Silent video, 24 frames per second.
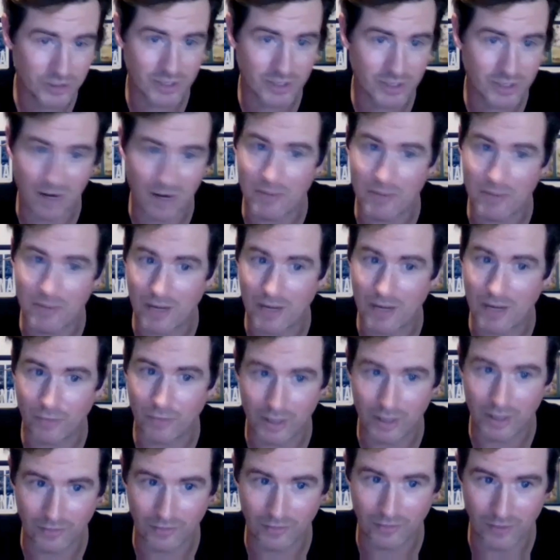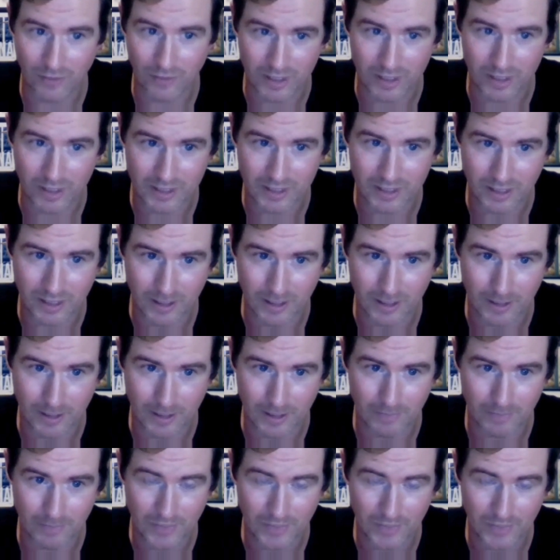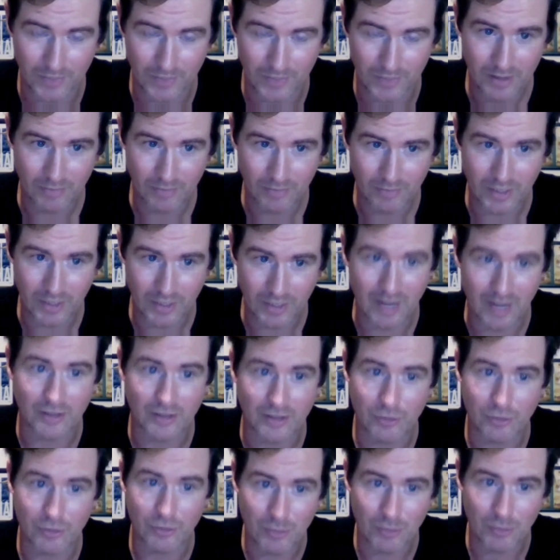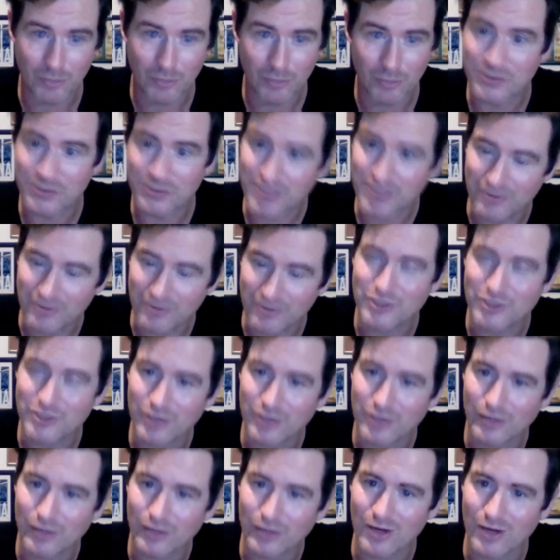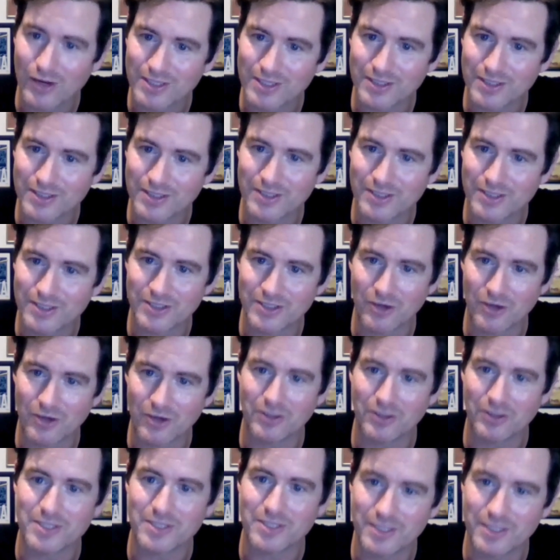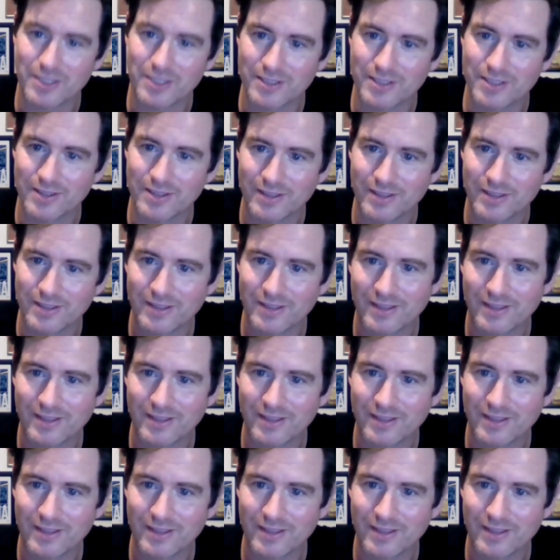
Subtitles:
is not a bad week for us. But Alan, you remember the 7 straight losses to start the season?